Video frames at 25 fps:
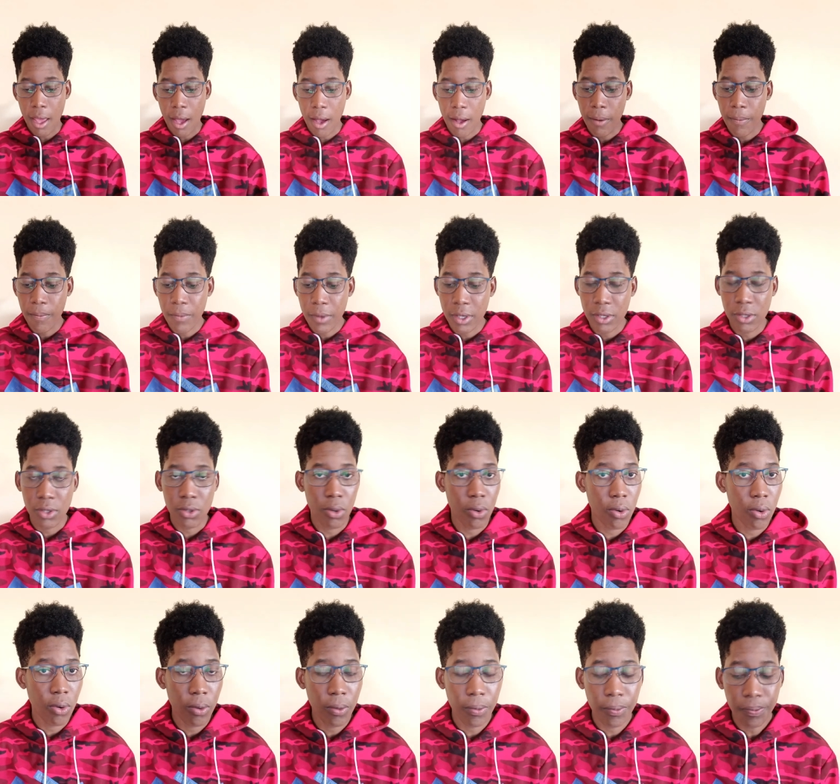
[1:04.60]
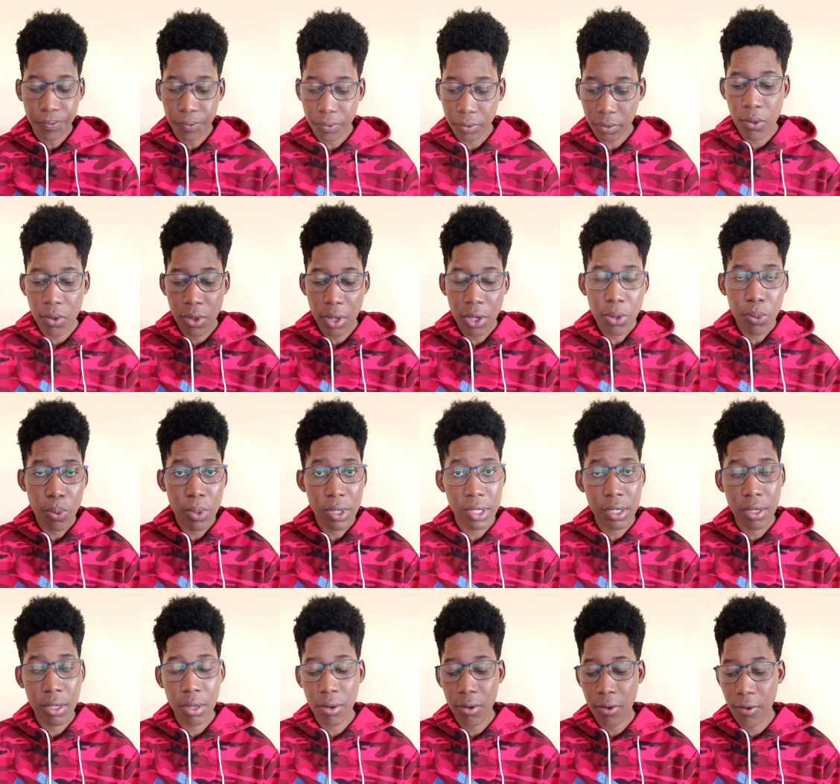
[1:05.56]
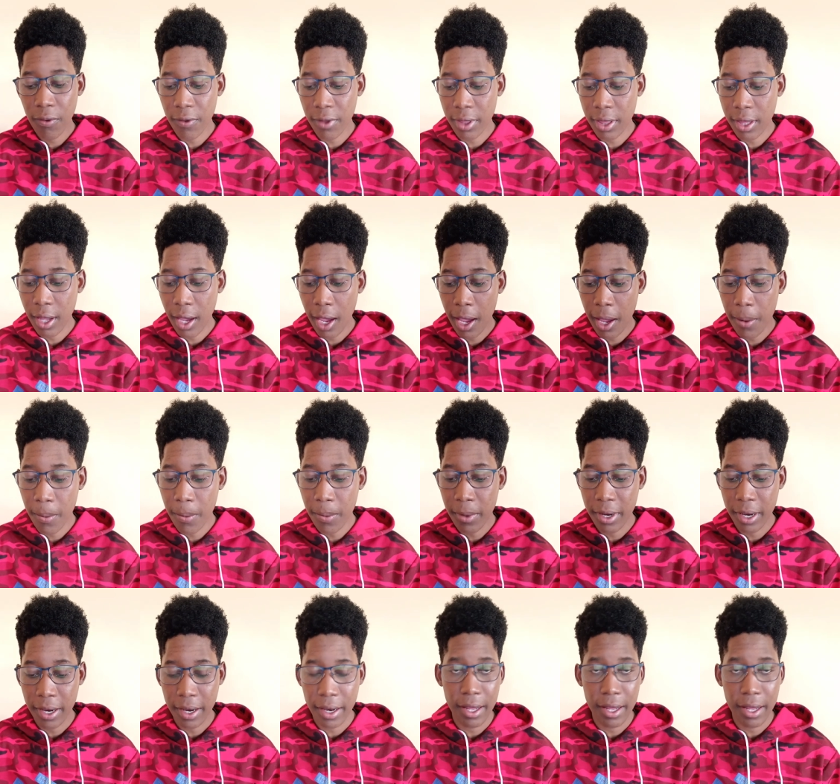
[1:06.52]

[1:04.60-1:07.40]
Yeah. So without wasting any time,